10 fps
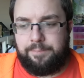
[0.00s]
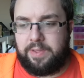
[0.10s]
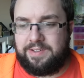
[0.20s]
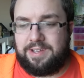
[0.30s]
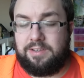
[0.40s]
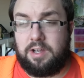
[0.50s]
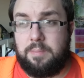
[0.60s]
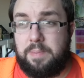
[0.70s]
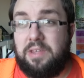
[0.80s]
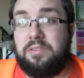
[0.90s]
It tastes like
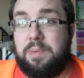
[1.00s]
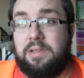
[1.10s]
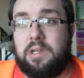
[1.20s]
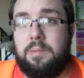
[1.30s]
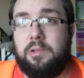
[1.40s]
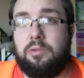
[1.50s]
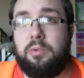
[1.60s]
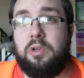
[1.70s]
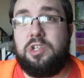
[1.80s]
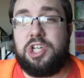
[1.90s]
a basically a mix
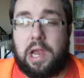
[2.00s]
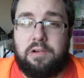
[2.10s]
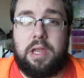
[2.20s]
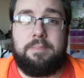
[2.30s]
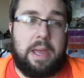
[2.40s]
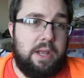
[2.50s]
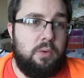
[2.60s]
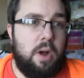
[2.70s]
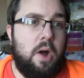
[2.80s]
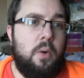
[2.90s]
between cherry
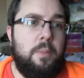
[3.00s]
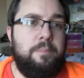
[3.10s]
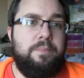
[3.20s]
Bakewell